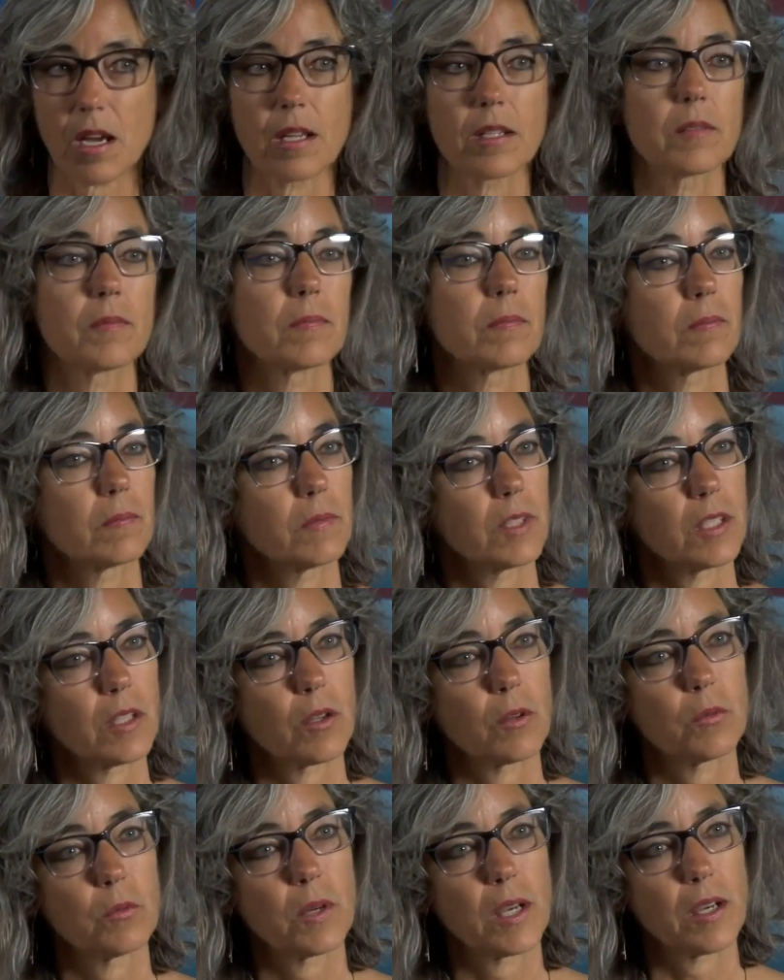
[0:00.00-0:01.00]
on, you
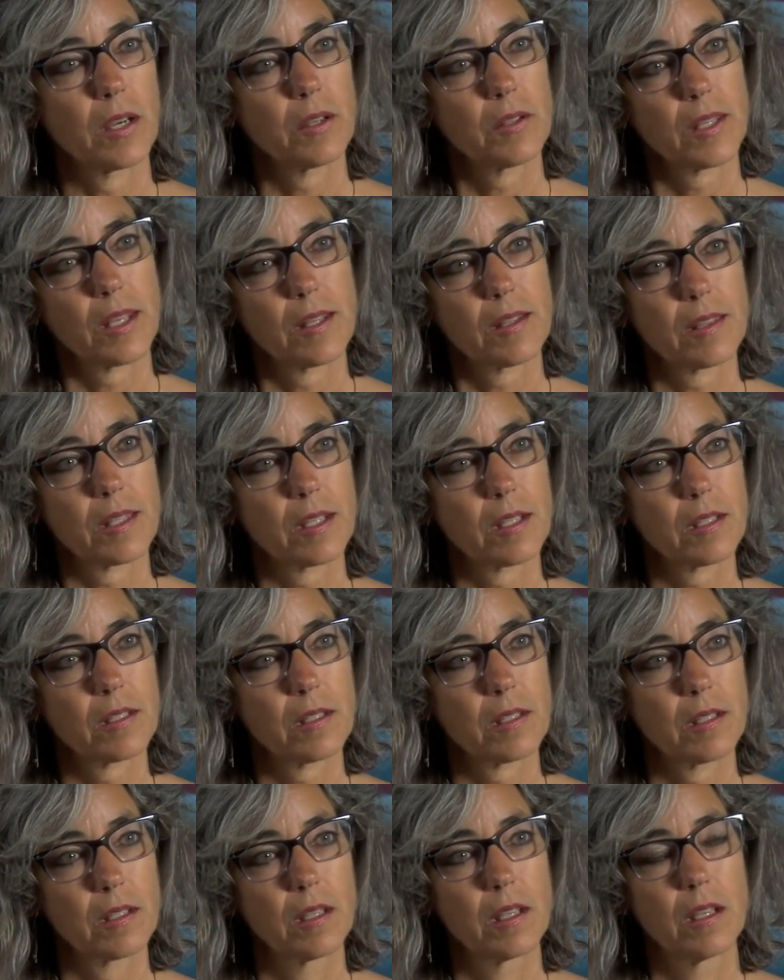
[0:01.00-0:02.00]
know, where they
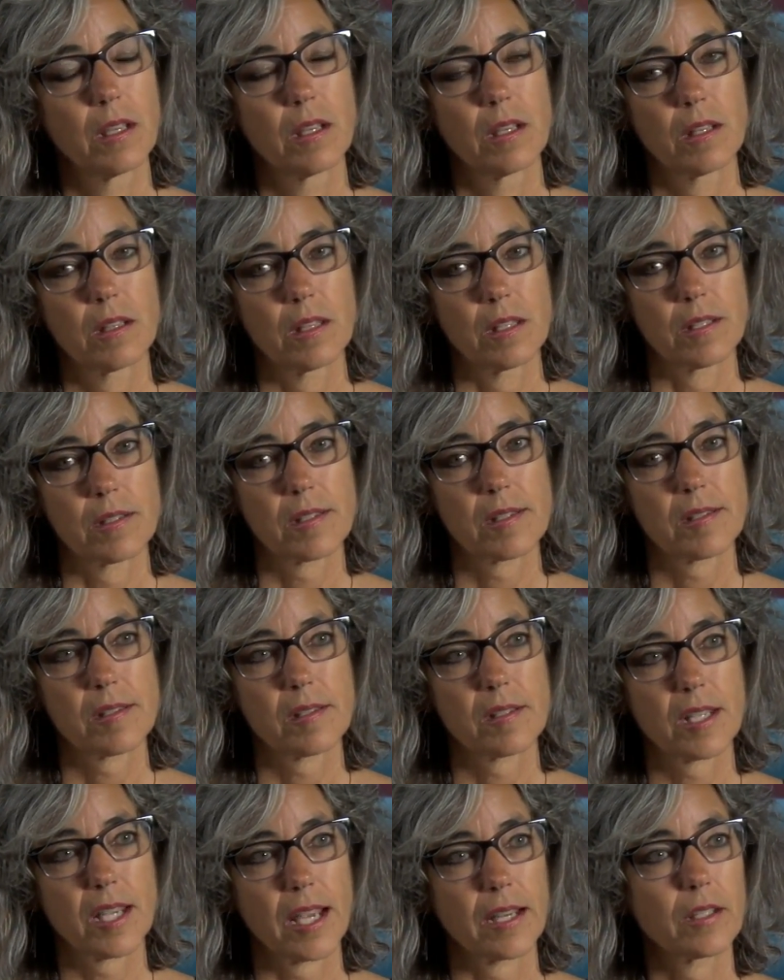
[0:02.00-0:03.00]
think
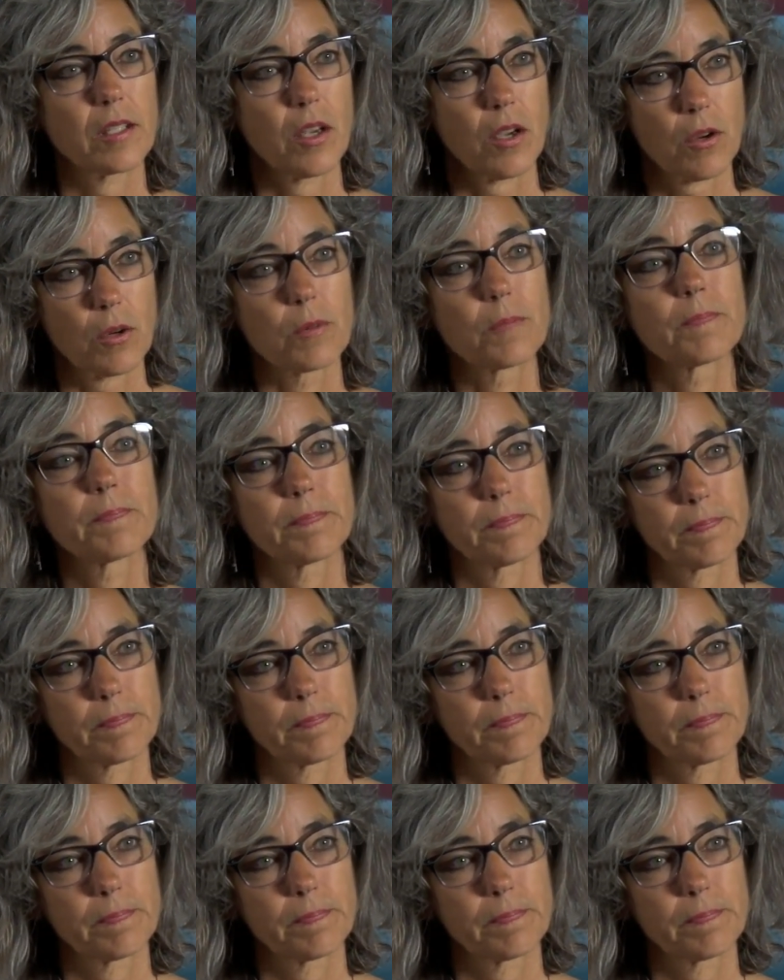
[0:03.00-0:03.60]
this can go.